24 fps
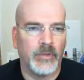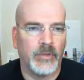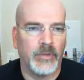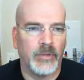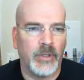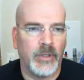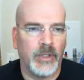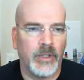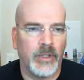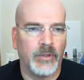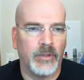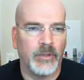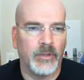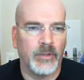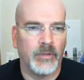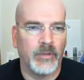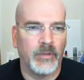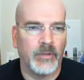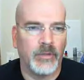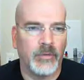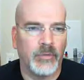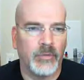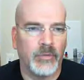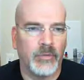dot
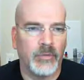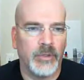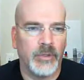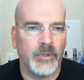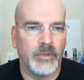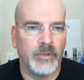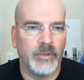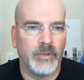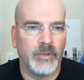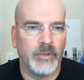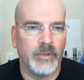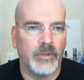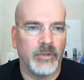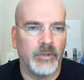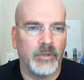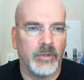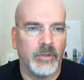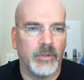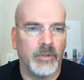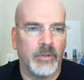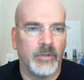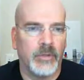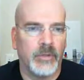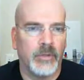1.
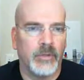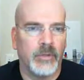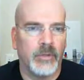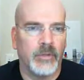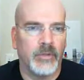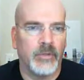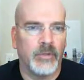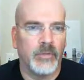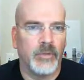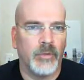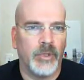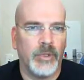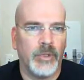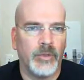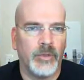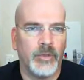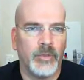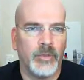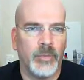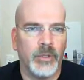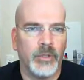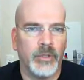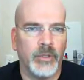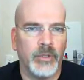Why is
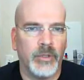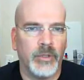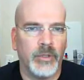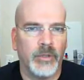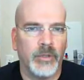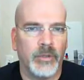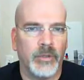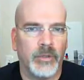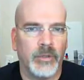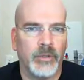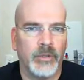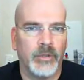it barking?